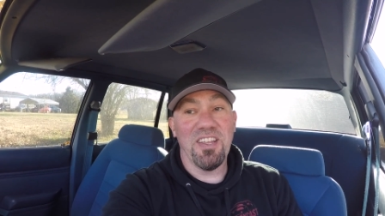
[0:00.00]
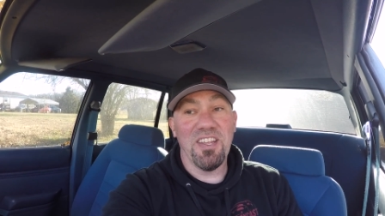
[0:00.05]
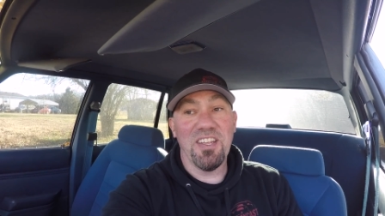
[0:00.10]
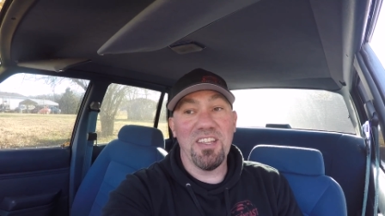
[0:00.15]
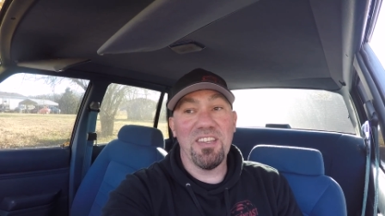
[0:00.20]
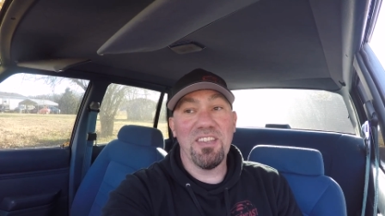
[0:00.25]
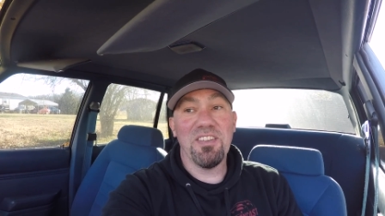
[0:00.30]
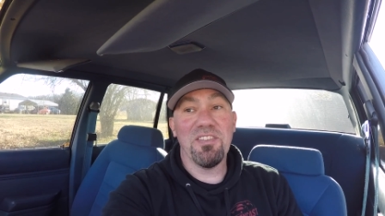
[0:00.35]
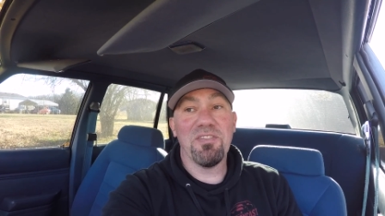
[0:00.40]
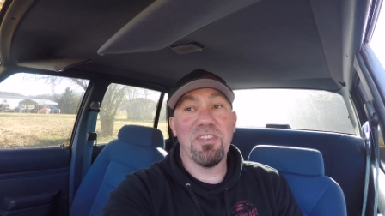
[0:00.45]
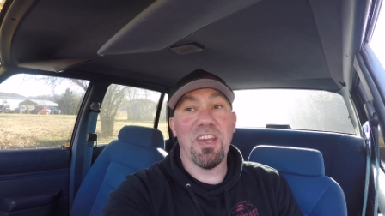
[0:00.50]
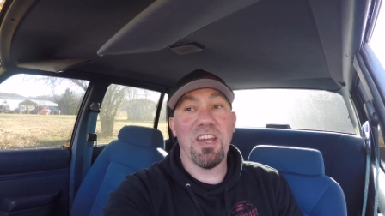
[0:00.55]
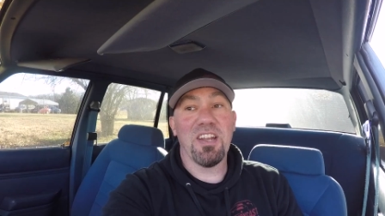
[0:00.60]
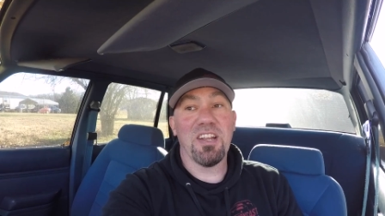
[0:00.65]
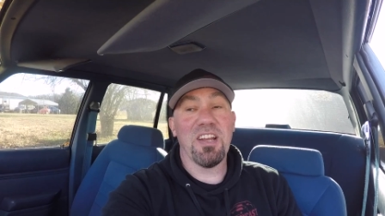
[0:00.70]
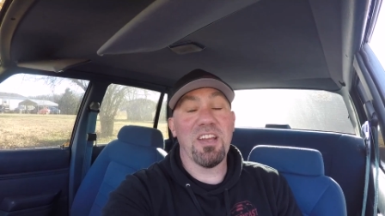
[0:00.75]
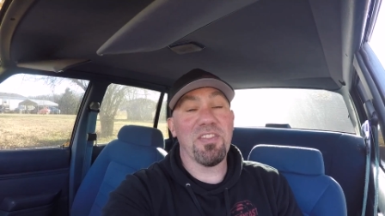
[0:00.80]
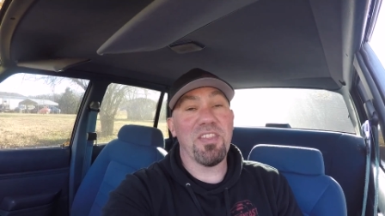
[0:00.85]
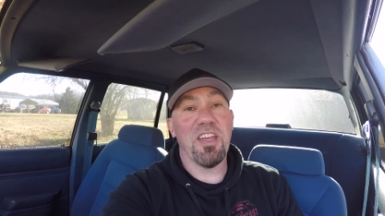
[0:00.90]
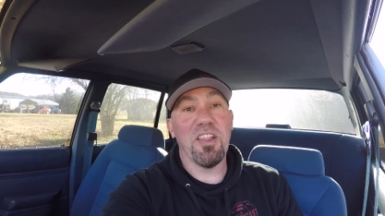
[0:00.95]
And you've kind
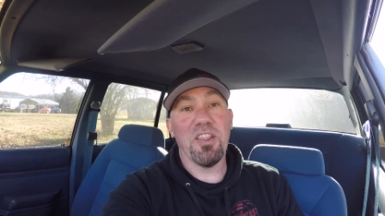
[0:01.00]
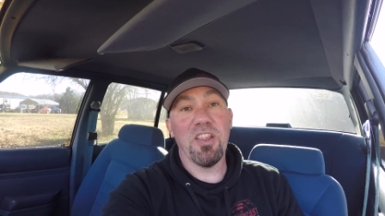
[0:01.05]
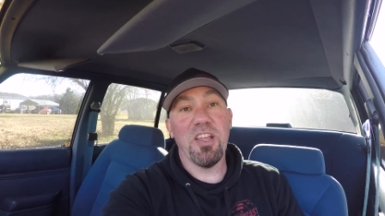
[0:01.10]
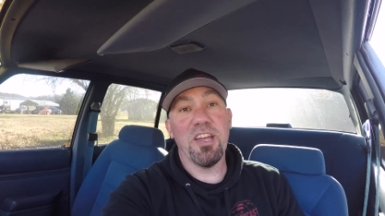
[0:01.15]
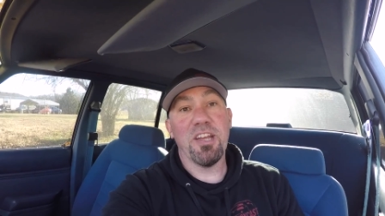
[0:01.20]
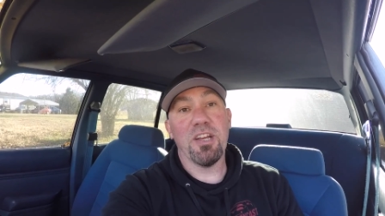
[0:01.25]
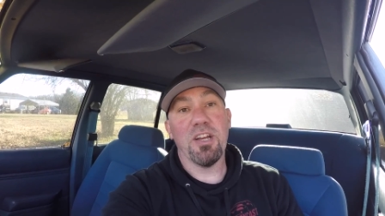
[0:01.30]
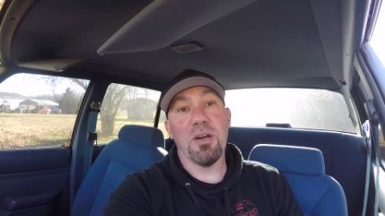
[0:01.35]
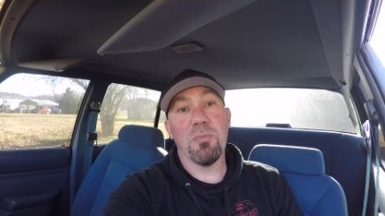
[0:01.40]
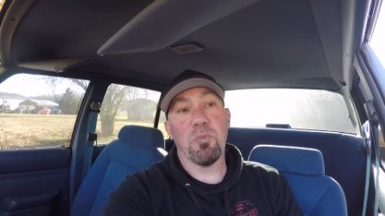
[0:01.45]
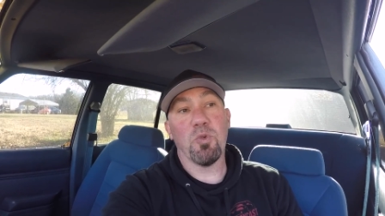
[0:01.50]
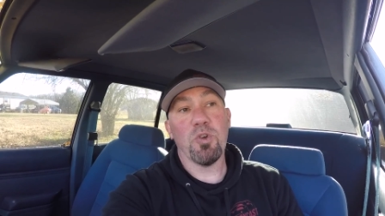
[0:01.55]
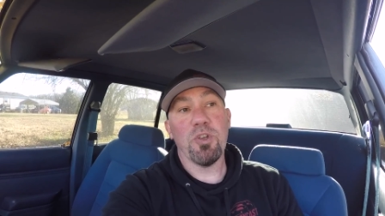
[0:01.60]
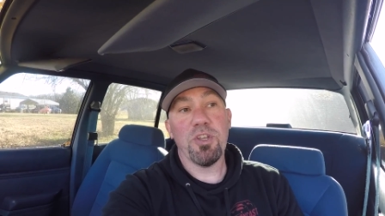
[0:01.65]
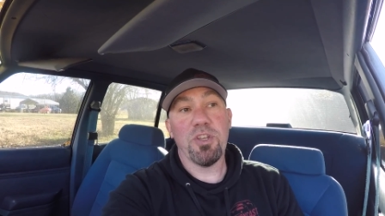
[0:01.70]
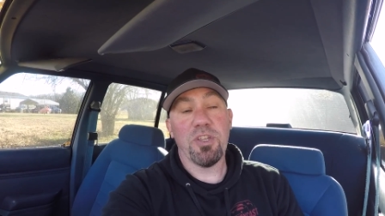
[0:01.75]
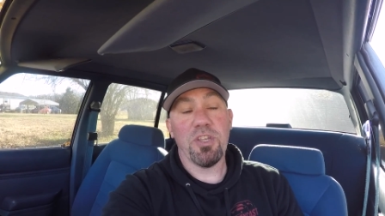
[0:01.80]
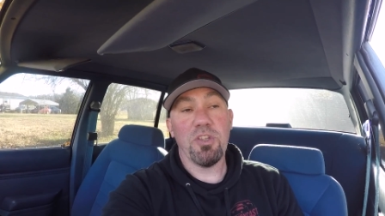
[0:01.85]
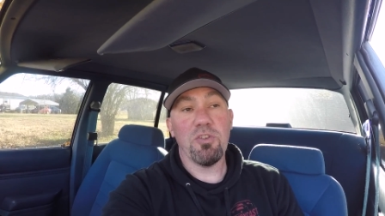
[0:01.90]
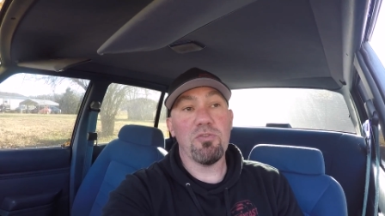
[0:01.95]
of got that leg up where
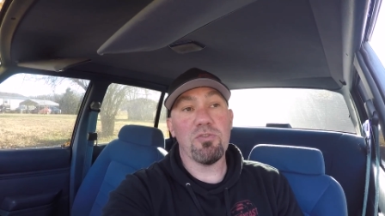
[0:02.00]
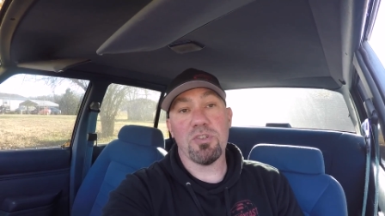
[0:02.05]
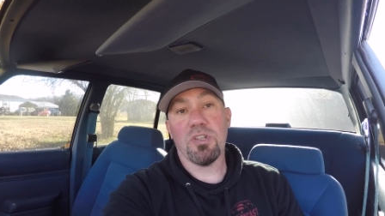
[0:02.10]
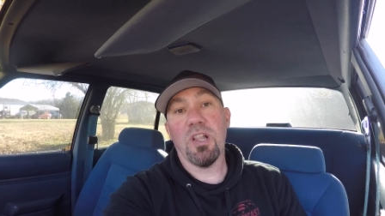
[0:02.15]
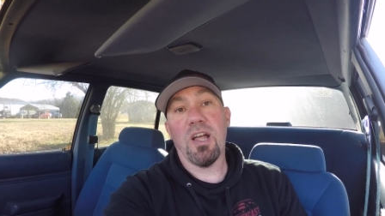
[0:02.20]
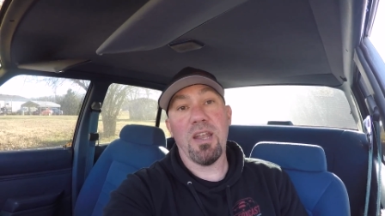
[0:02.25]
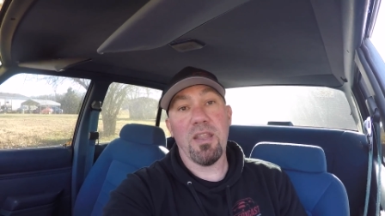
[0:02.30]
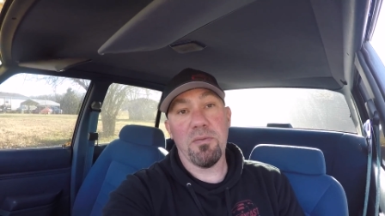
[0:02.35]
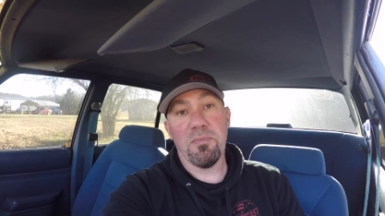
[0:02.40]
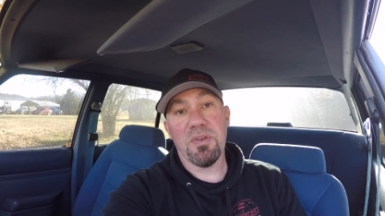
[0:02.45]
you can use a lot of the